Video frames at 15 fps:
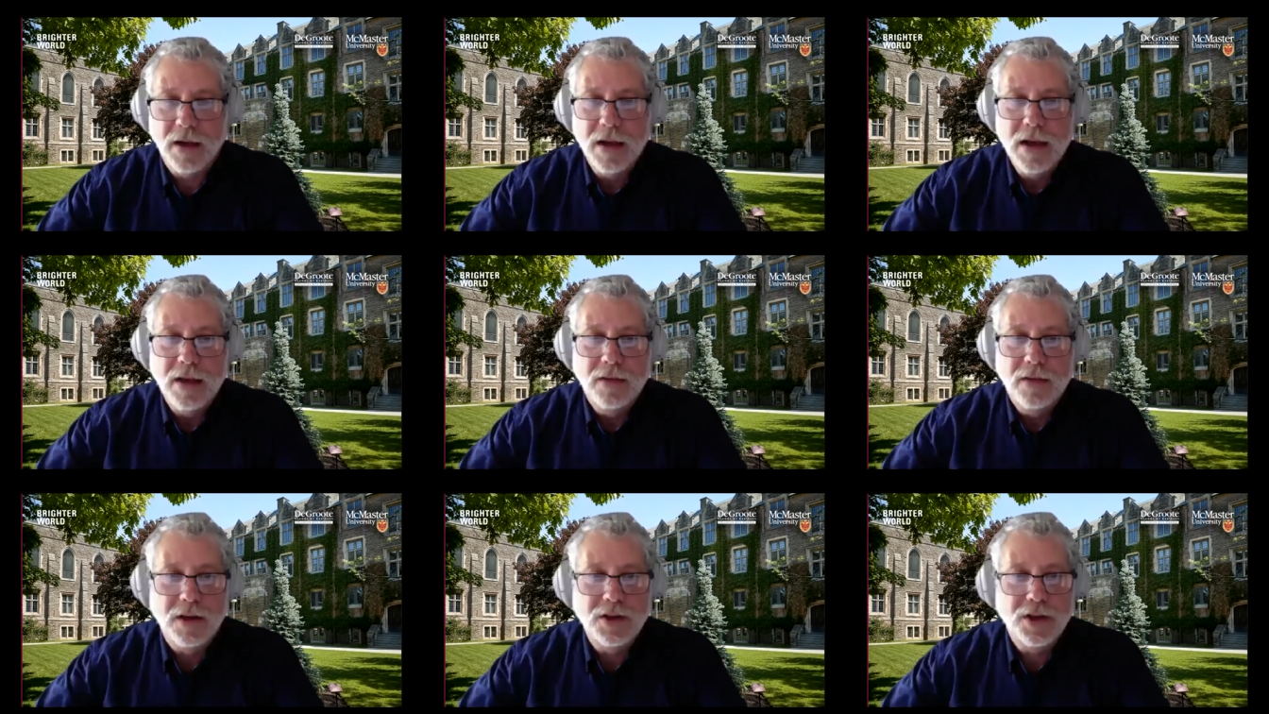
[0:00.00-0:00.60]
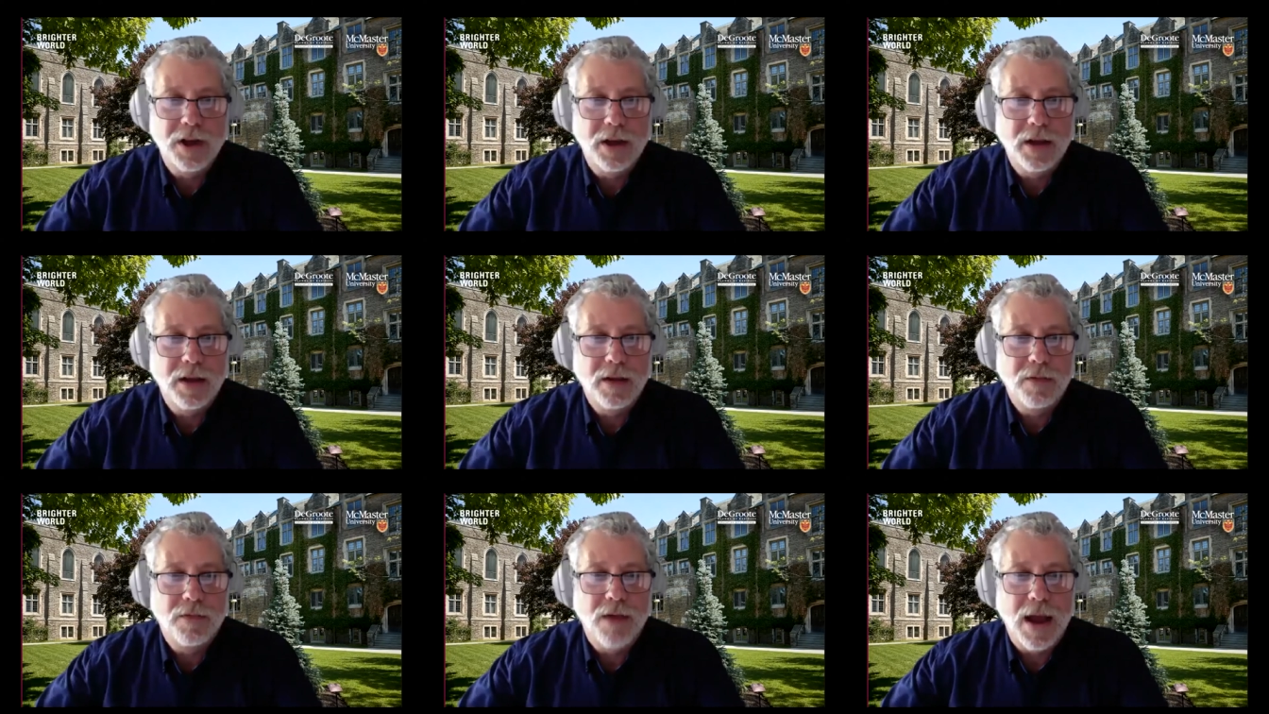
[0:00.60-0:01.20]
such a
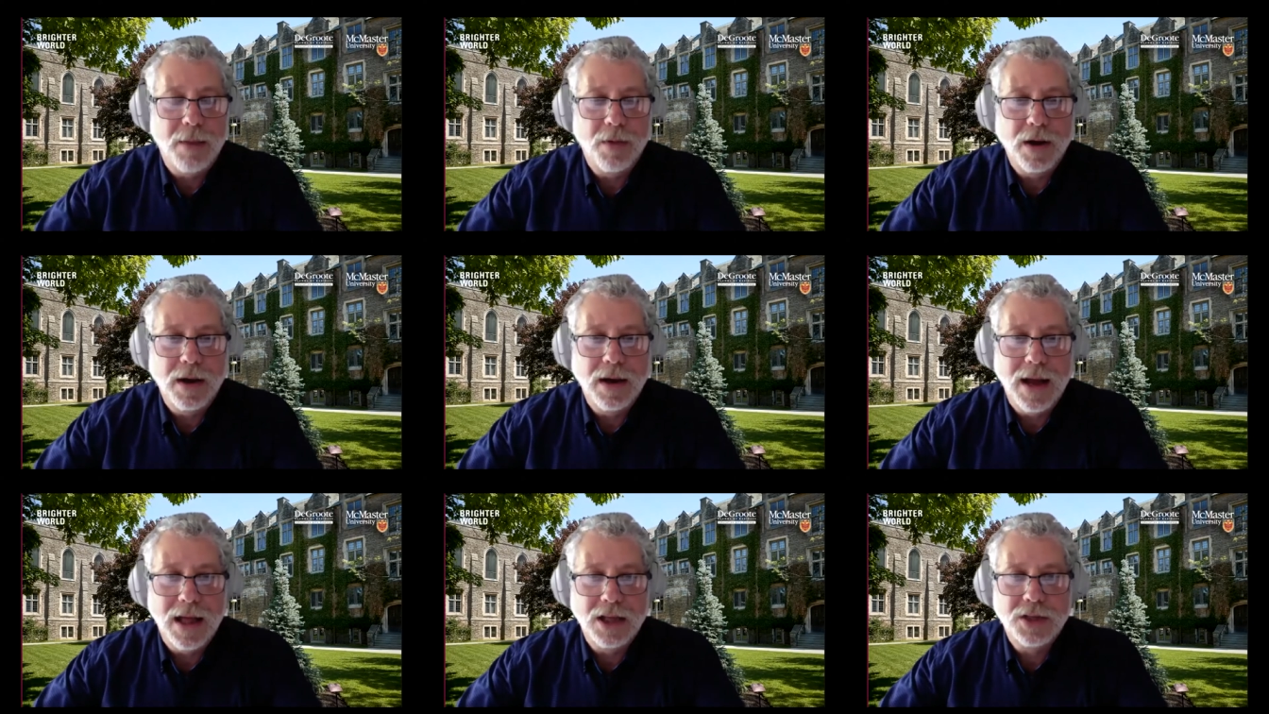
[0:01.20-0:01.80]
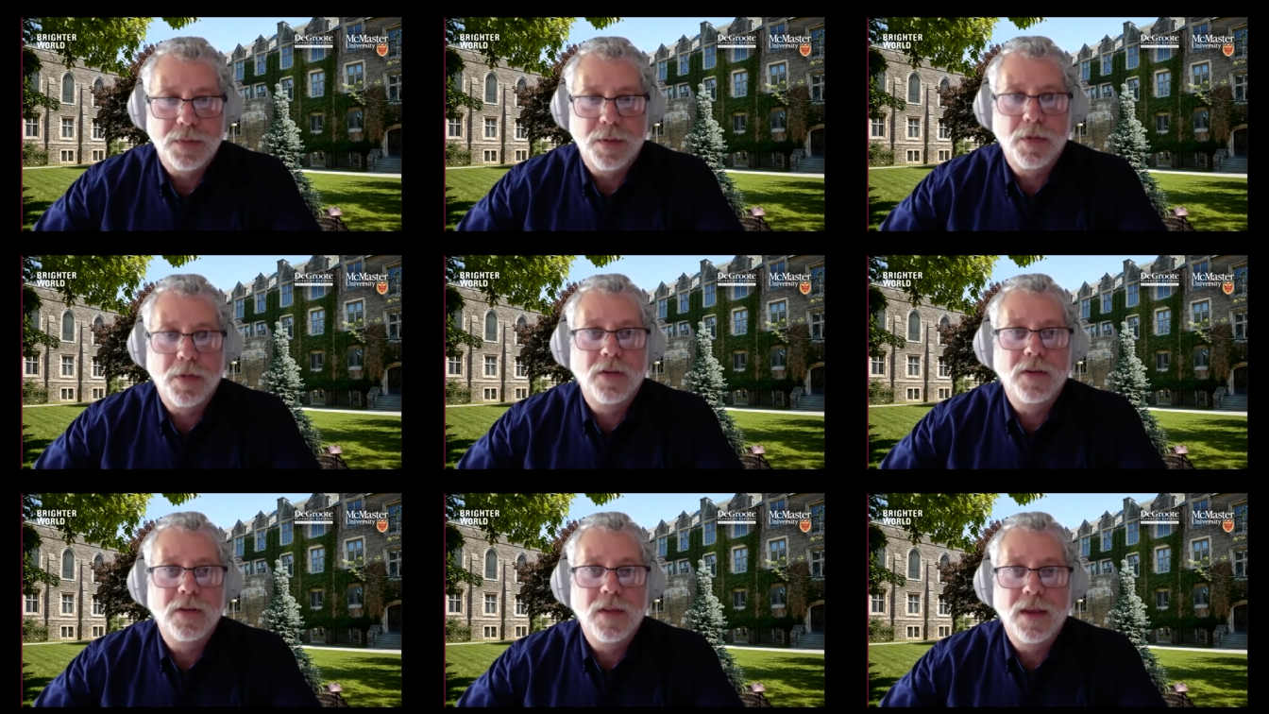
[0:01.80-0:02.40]
vibrant, knowledgeable
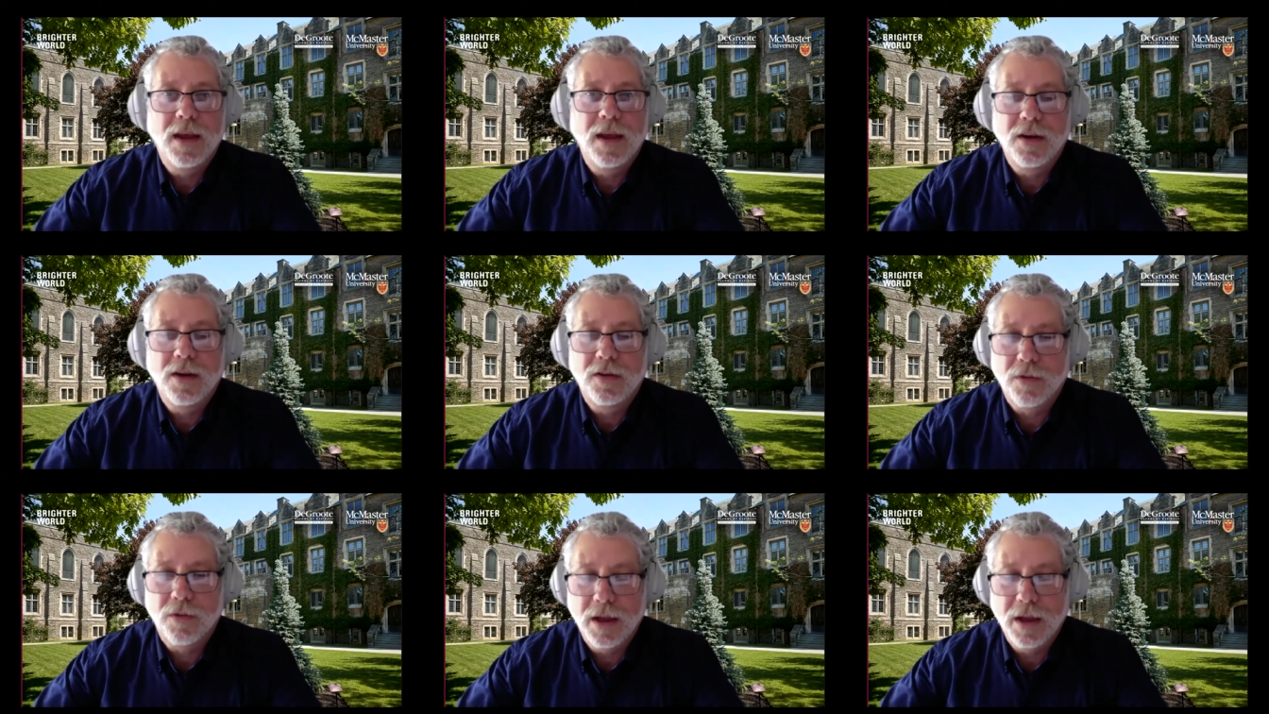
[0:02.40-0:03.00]
person in the industry.